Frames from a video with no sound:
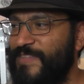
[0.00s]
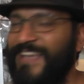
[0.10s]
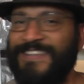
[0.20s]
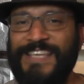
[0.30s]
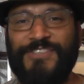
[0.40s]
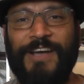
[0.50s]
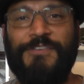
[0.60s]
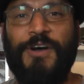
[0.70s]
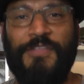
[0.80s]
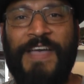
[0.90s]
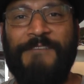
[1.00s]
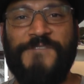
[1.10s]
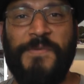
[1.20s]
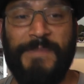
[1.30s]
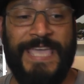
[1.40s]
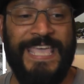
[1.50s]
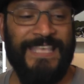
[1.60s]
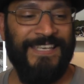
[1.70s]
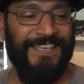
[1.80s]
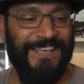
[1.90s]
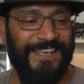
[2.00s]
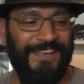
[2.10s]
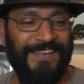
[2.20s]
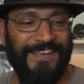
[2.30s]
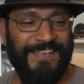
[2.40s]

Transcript: at least I've got that for me uh,